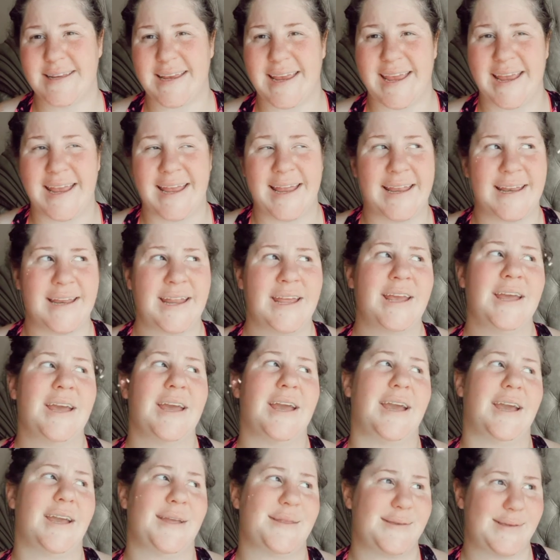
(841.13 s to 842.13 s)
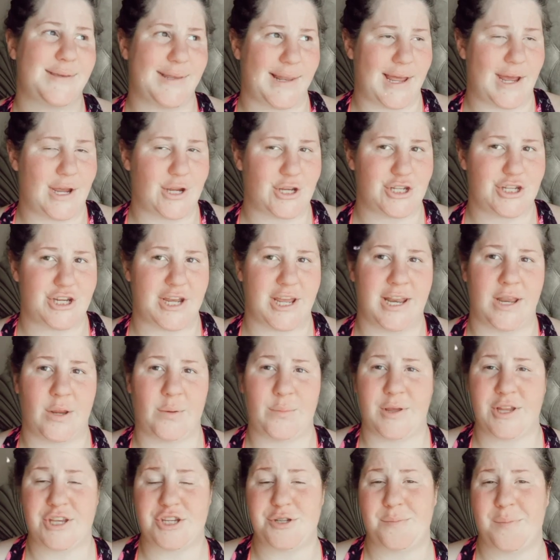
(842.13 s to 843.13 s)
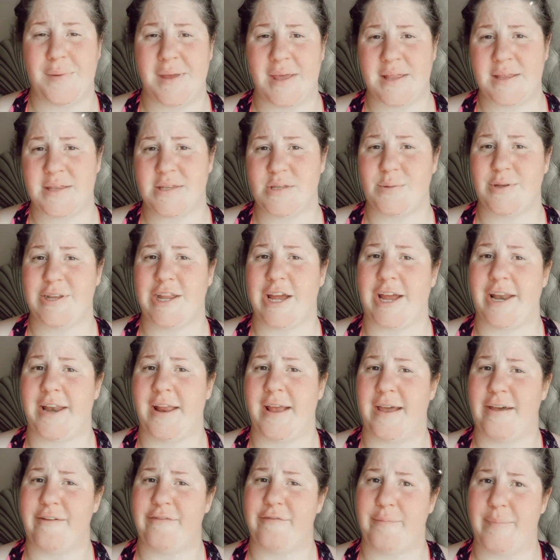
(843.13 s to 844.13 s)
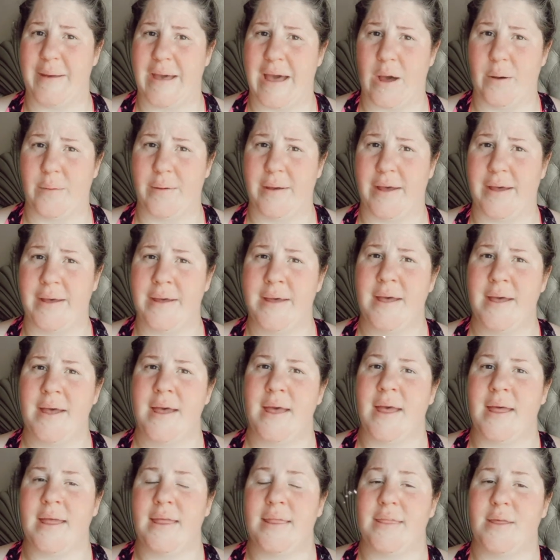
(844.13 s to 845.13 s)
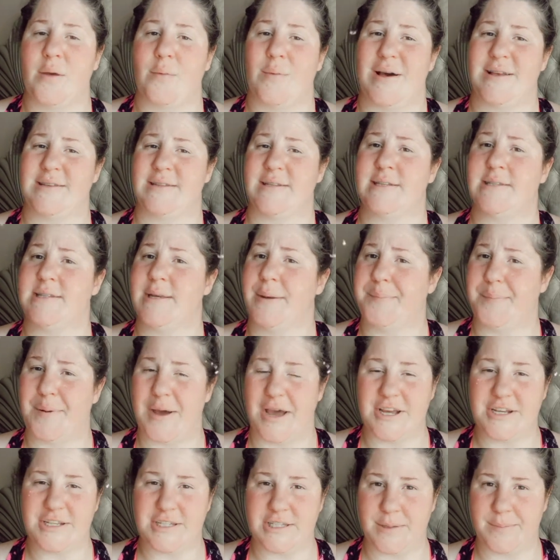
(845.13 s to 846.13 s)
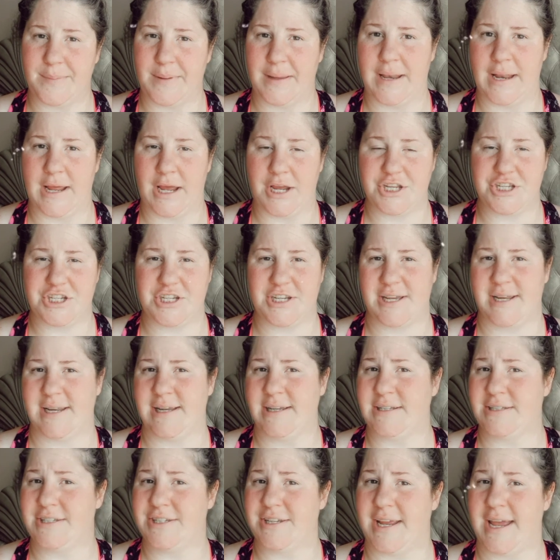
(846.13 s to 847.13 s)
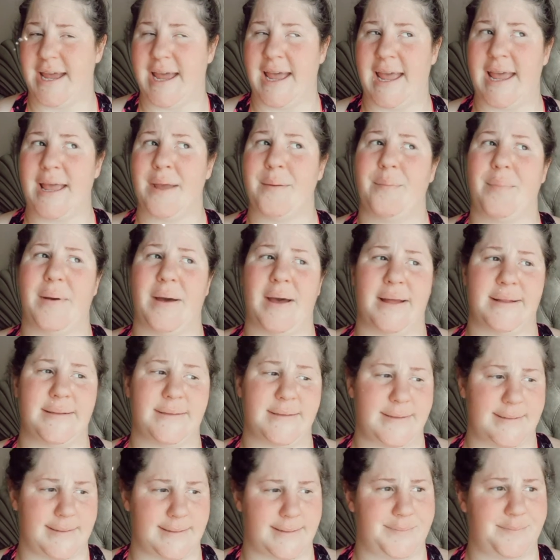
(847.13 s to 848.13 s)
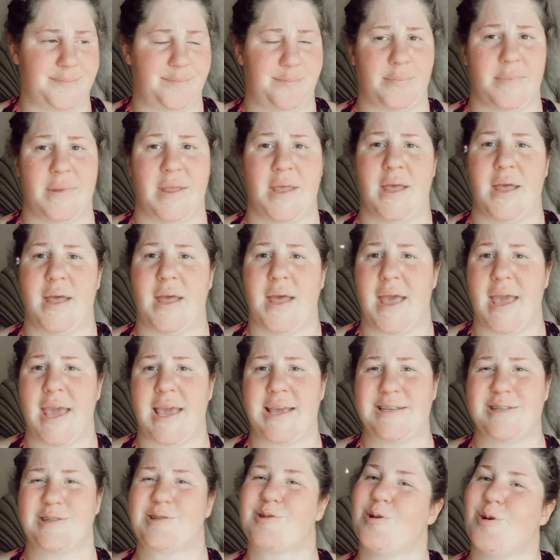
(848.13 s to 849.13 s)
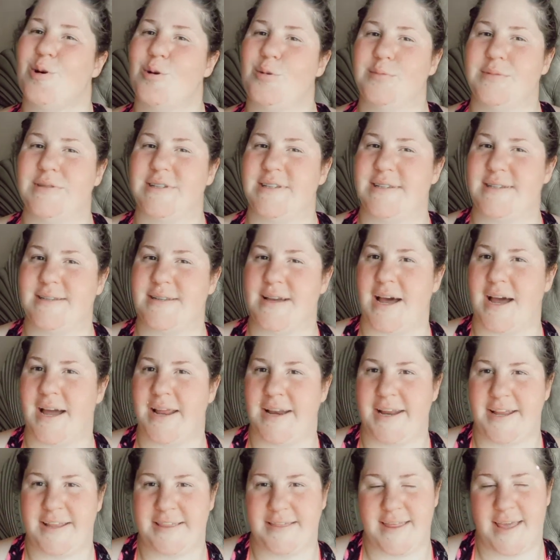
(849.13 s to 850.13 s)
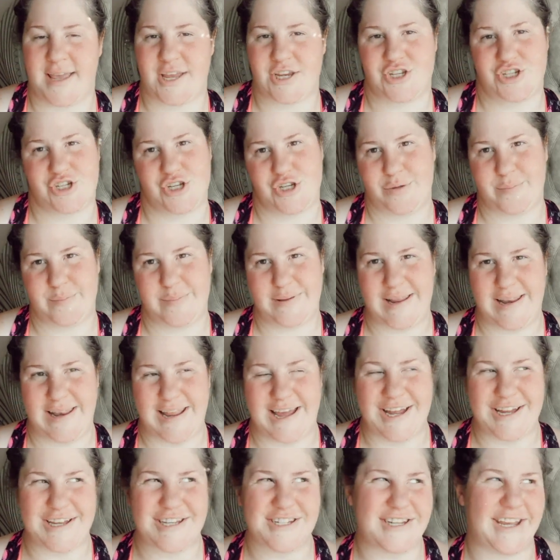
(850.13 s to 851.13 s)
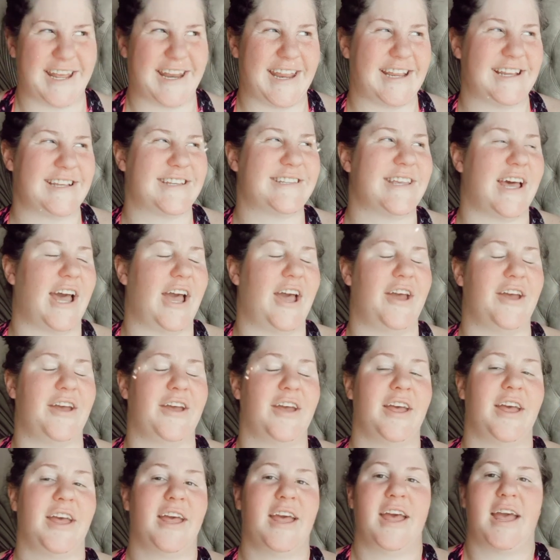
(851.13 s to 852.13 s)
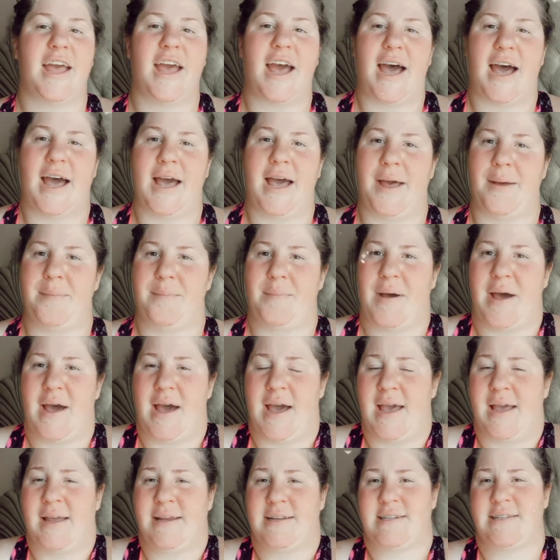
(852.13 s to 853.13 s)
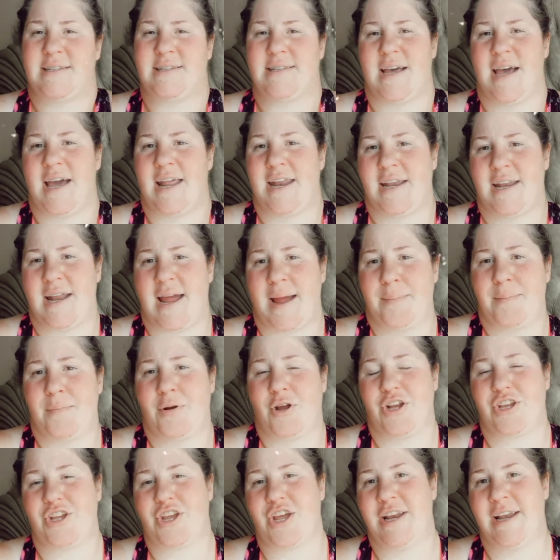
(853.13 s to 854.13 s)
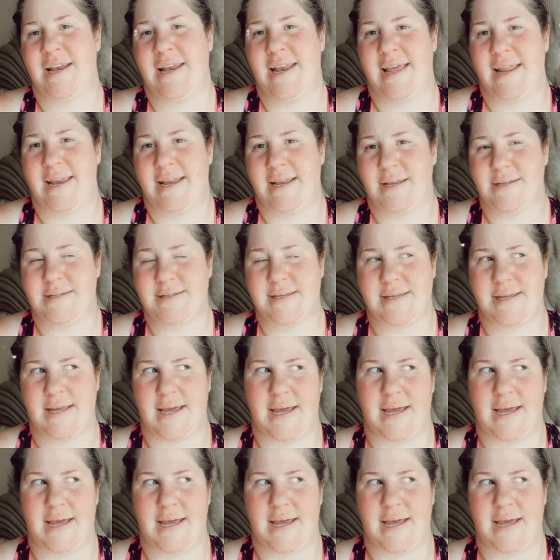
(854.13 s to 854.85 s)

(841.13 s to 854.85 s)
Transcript: again it's load shedding, which means we don't have power. There wasn't supposed to be load shedding today, but Eskom decided there should be load shedding. So I decided I'm not gonna let it